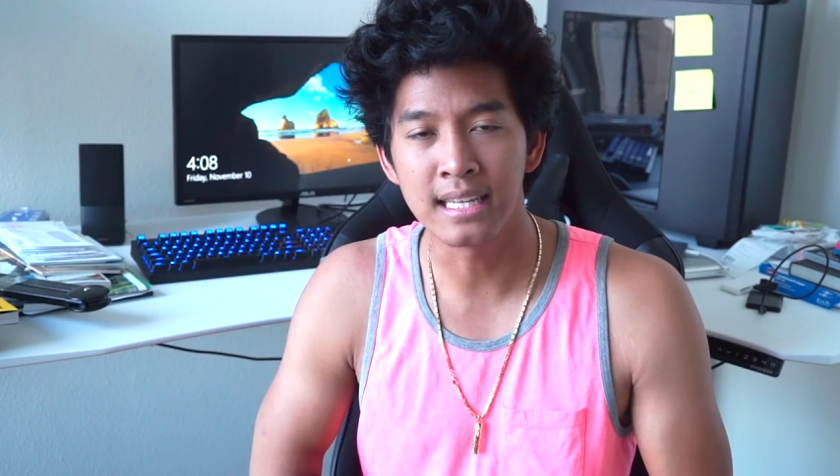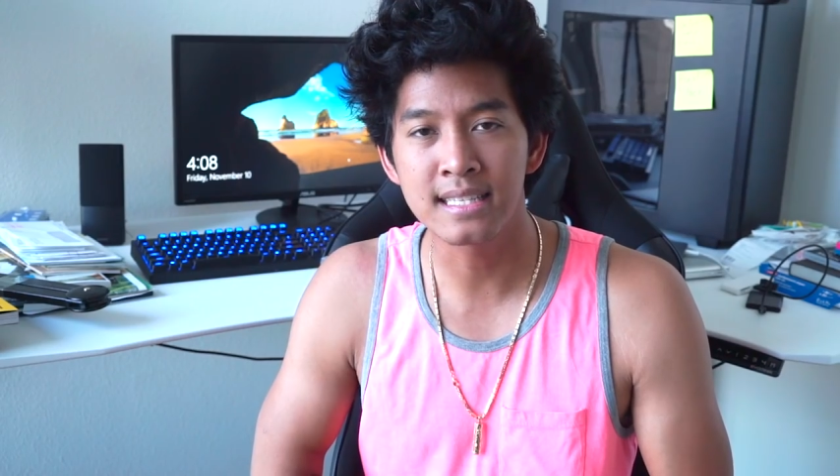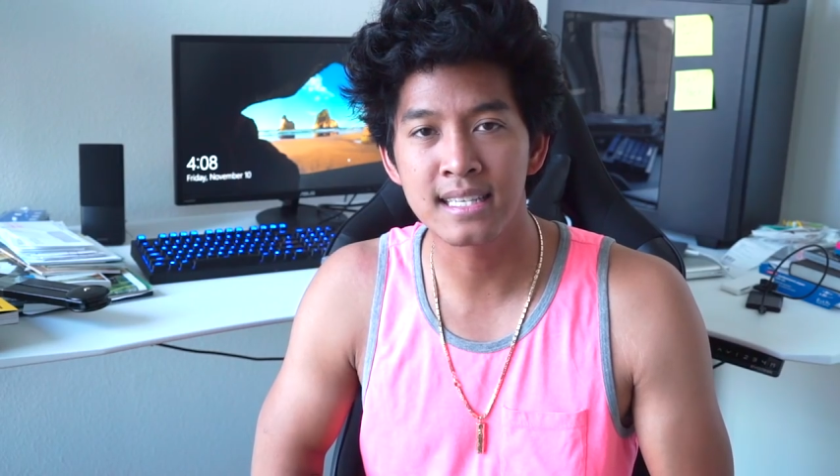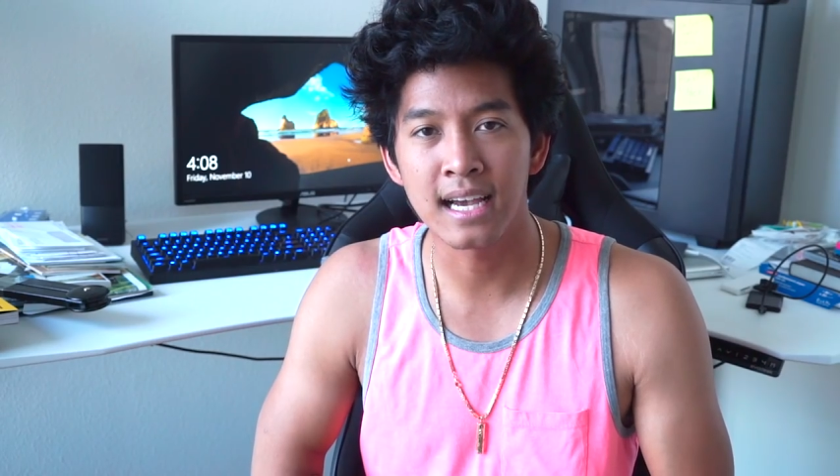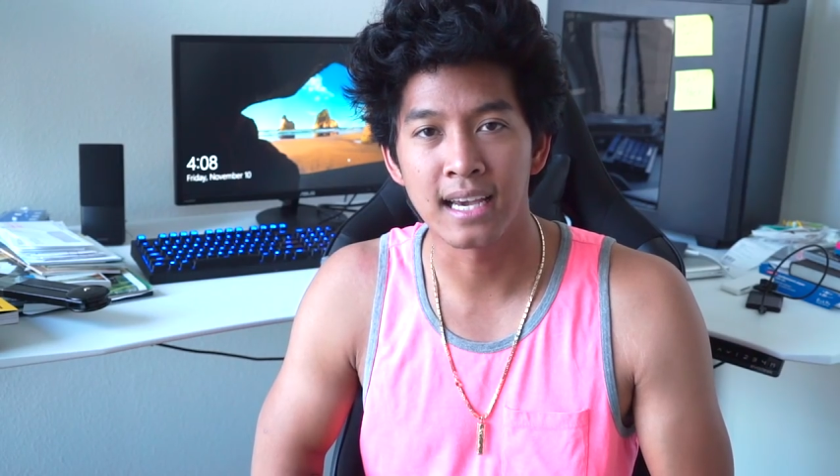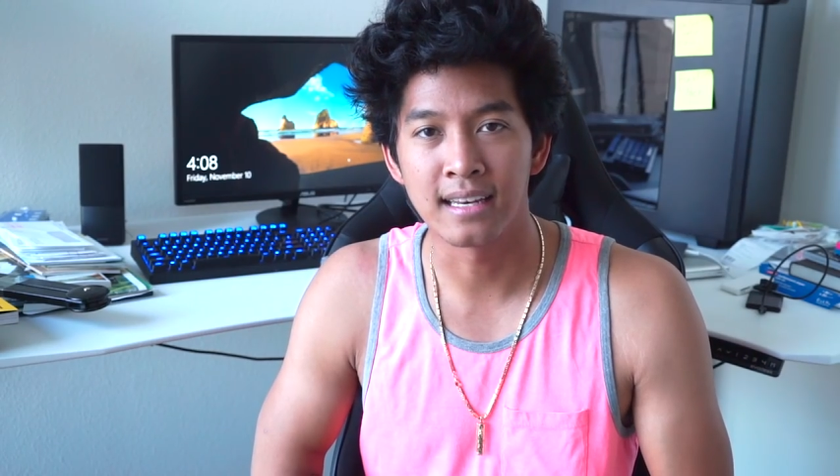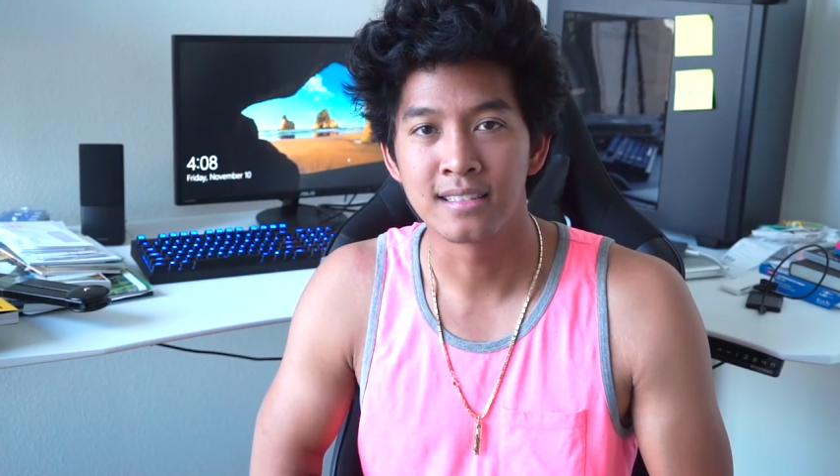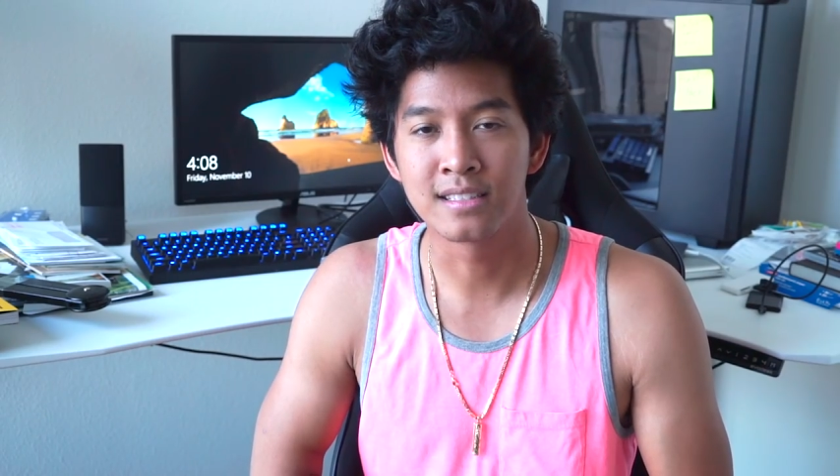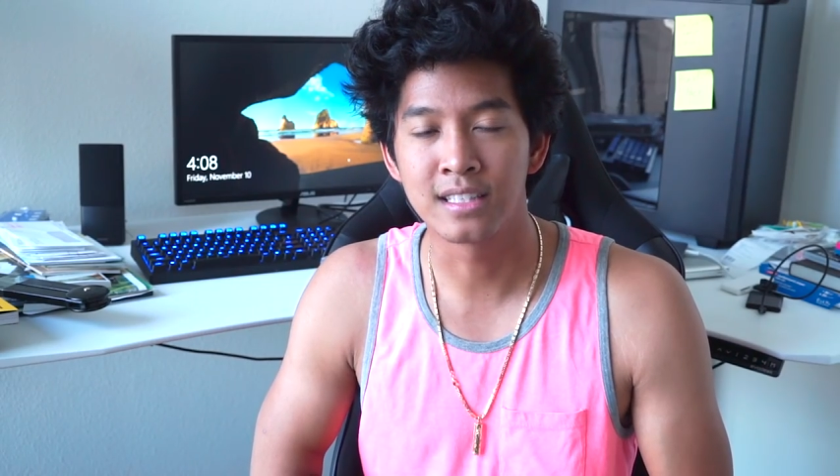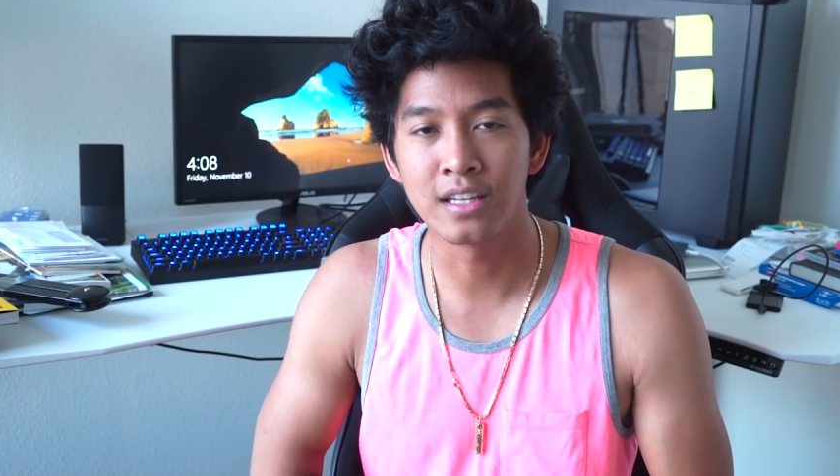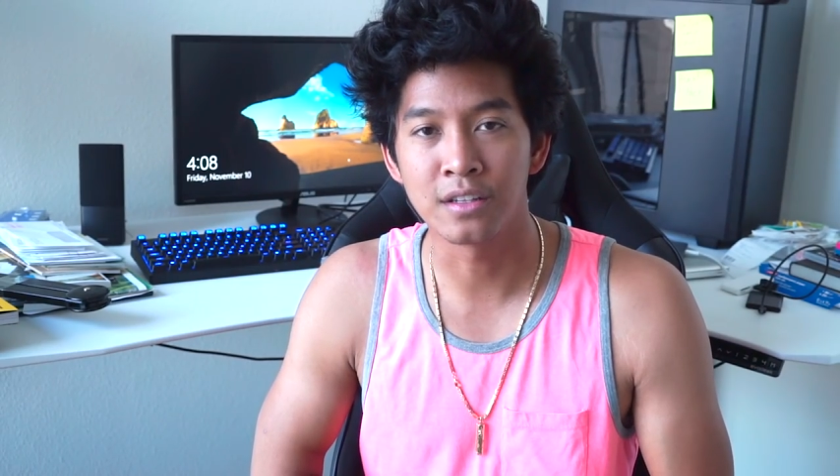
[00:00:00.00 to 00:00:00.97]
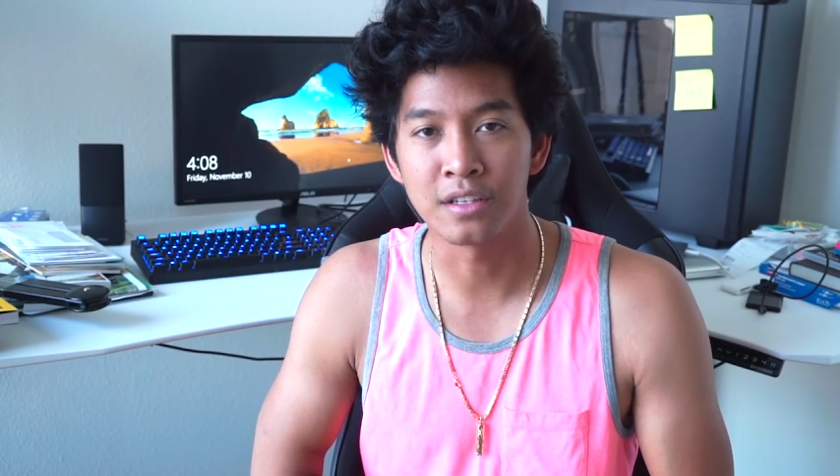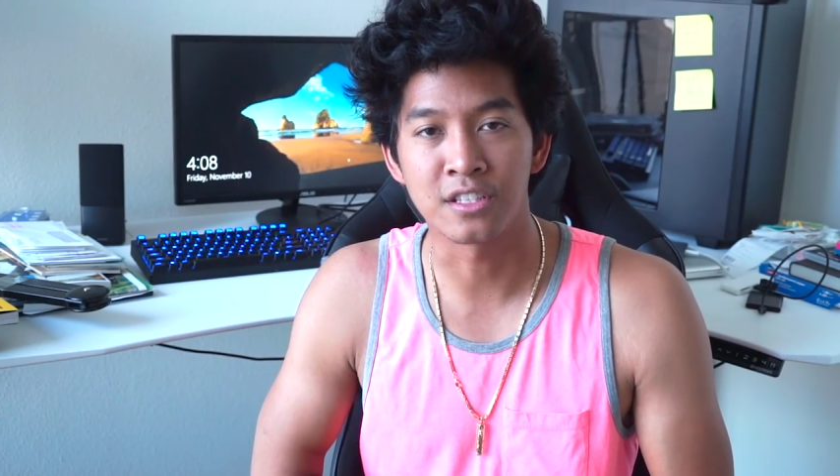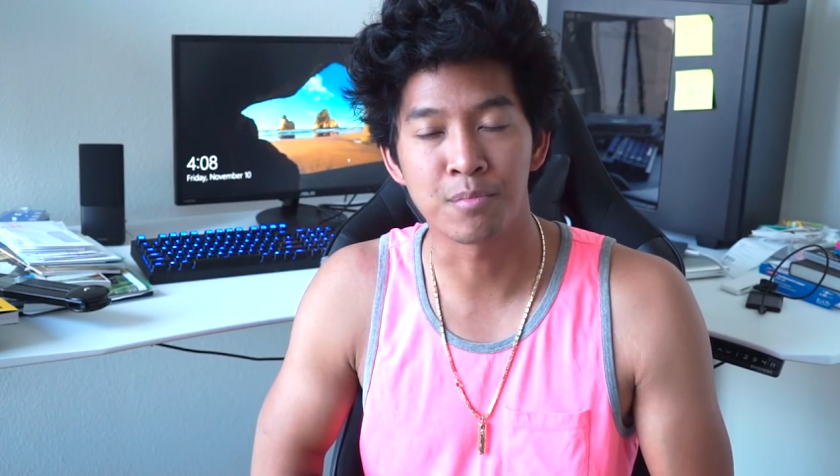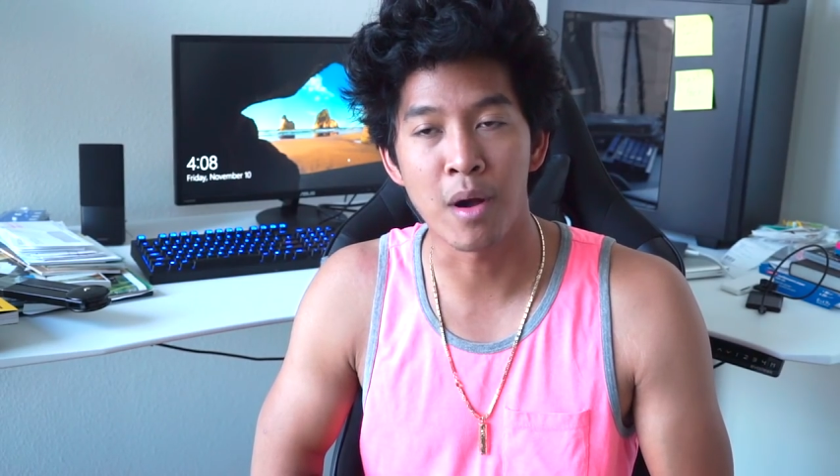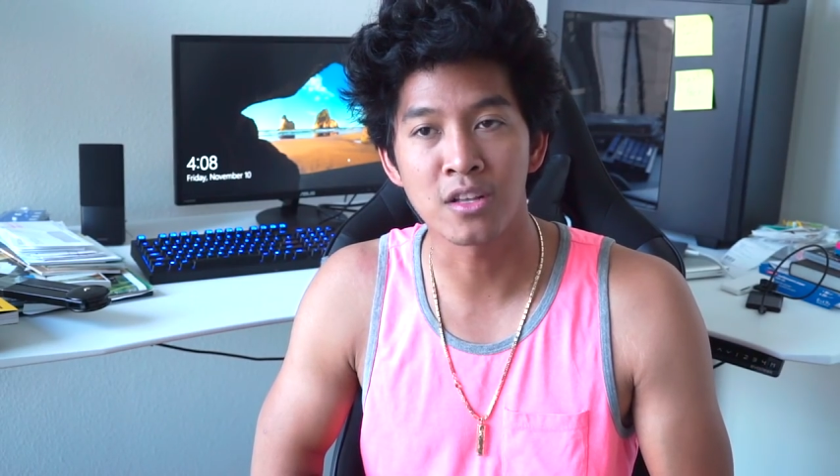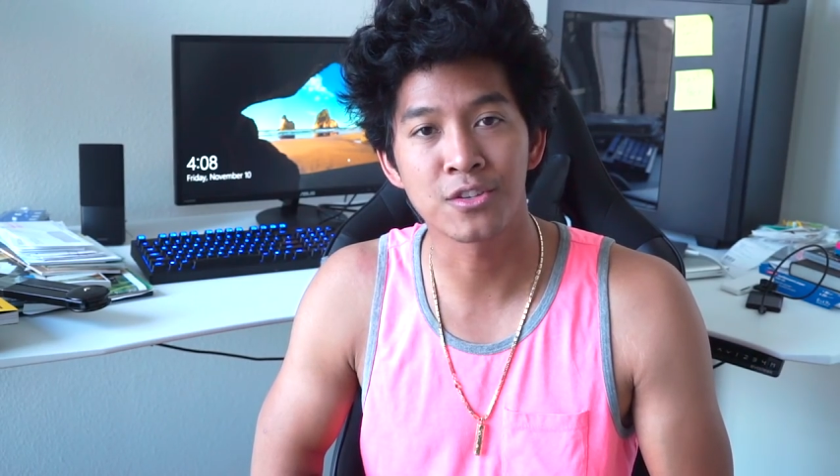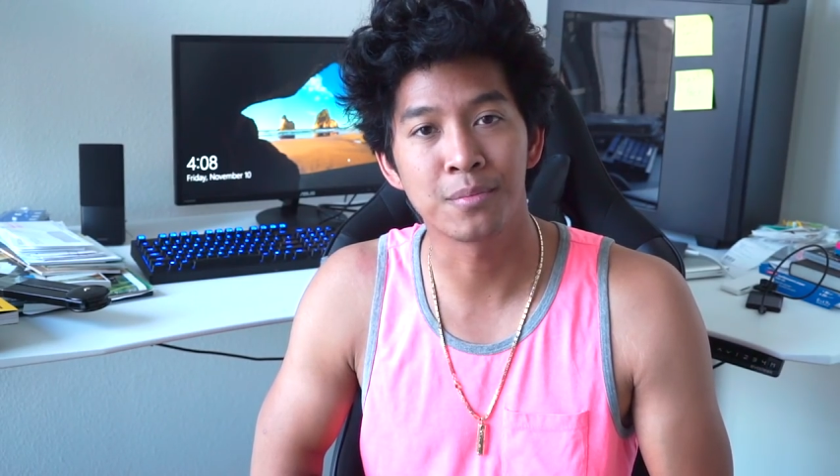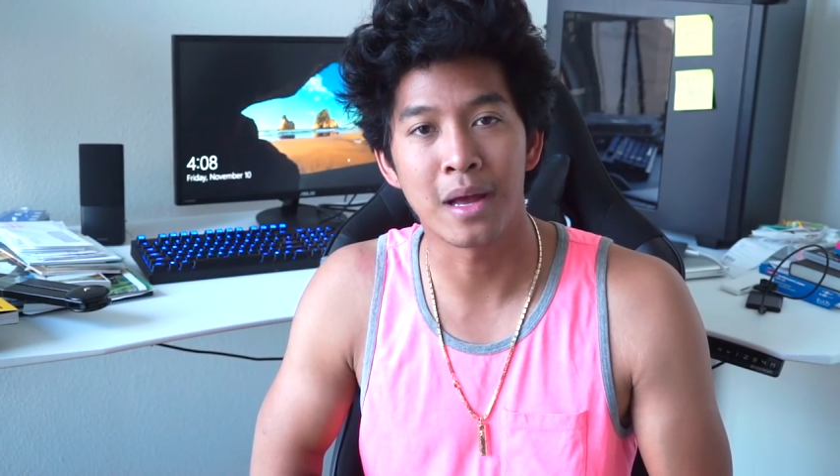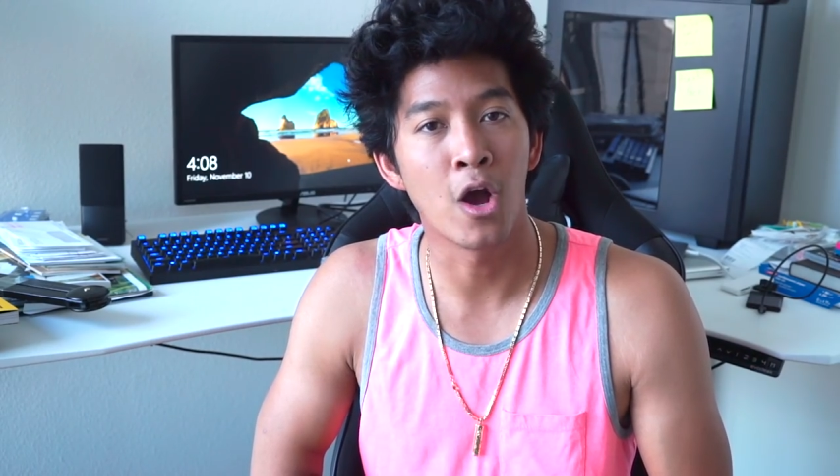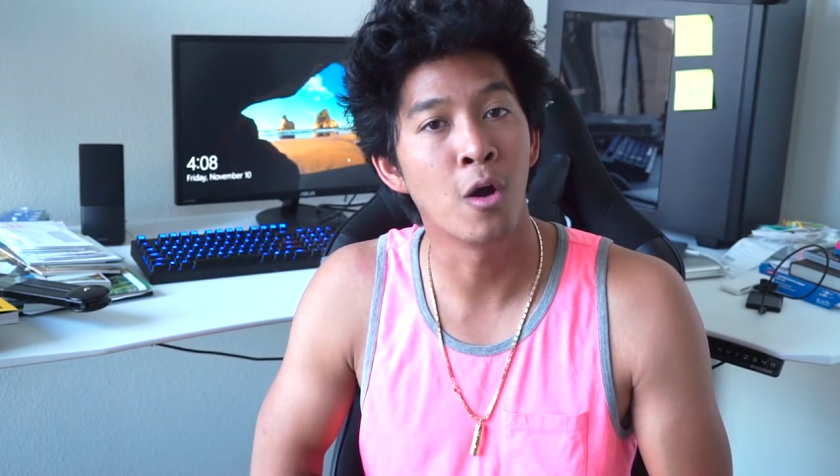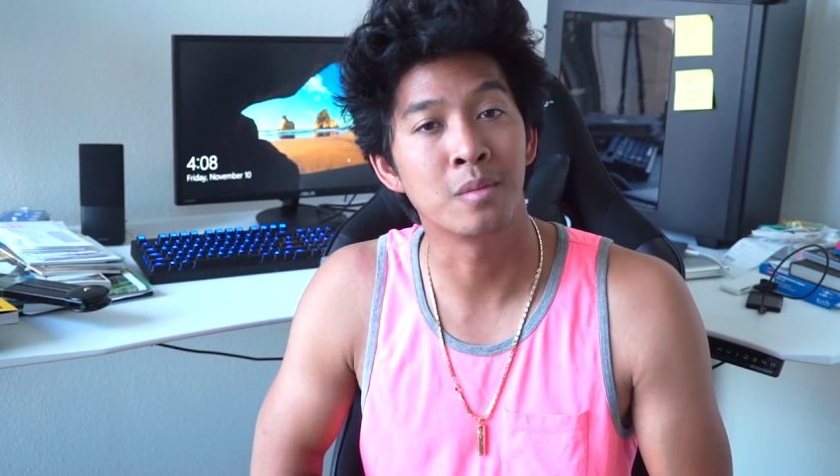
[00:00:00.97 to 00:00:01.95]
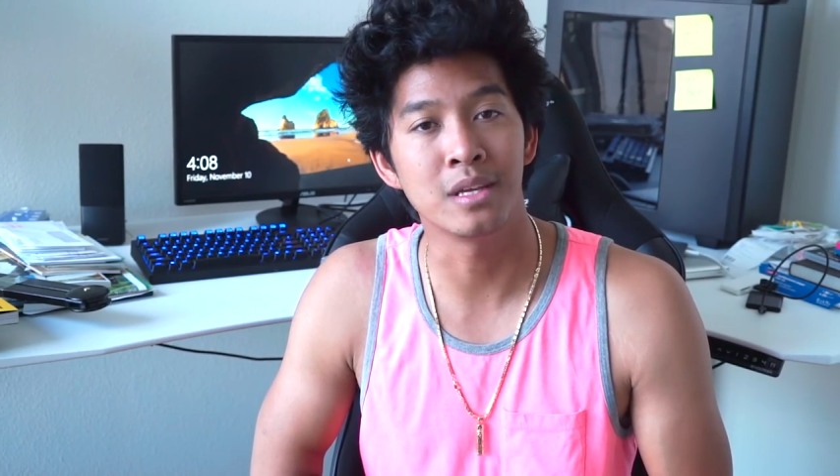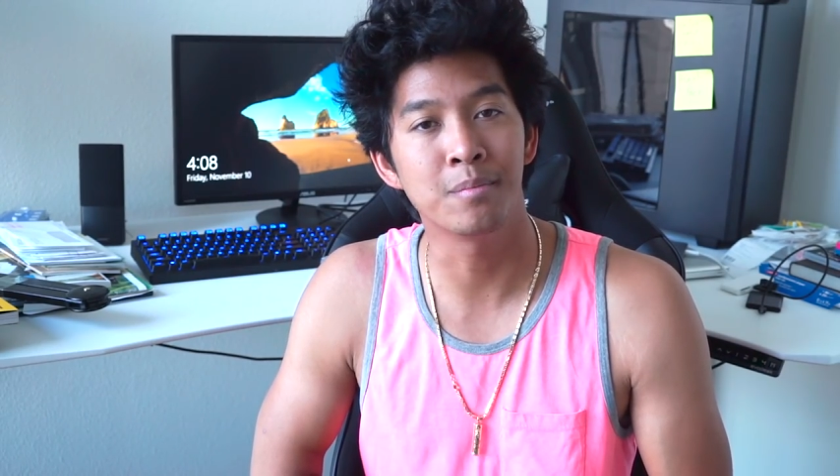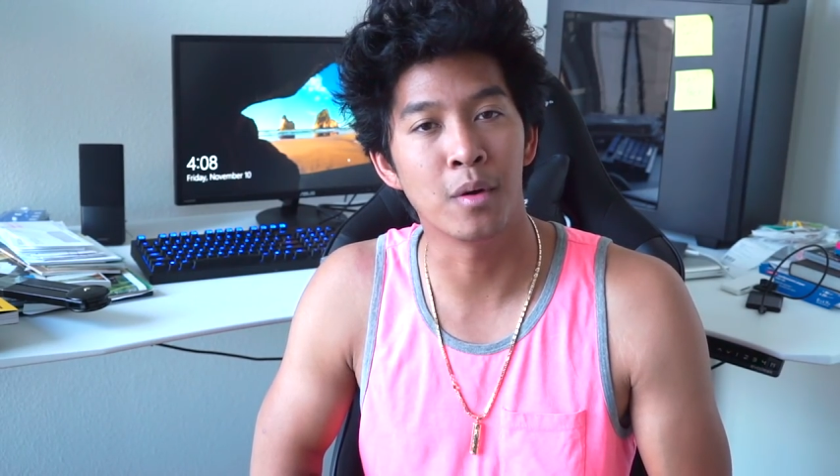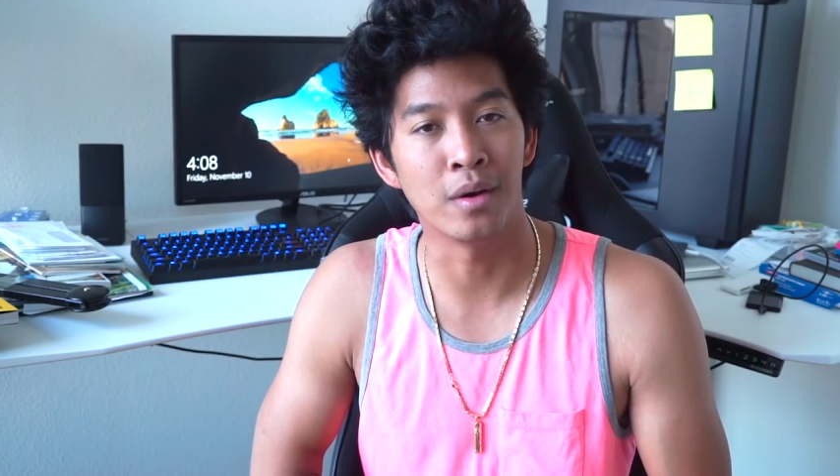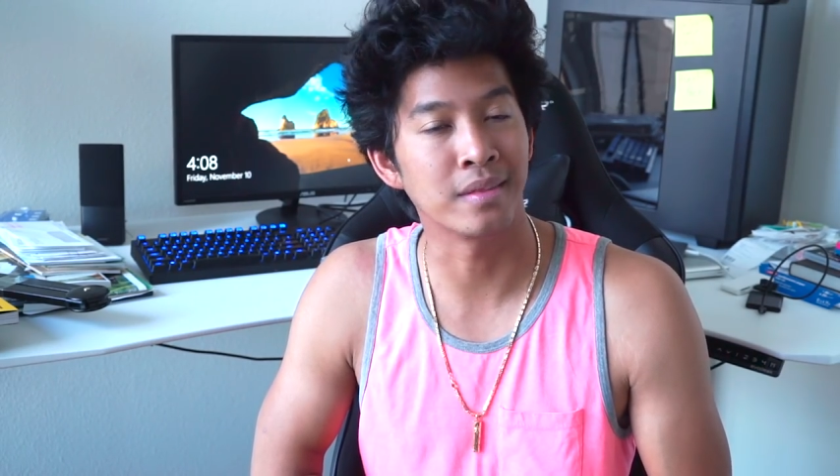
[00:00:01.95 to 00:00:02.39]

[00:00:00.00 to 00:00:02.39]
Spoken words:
inside still is sponsored by Home Depot,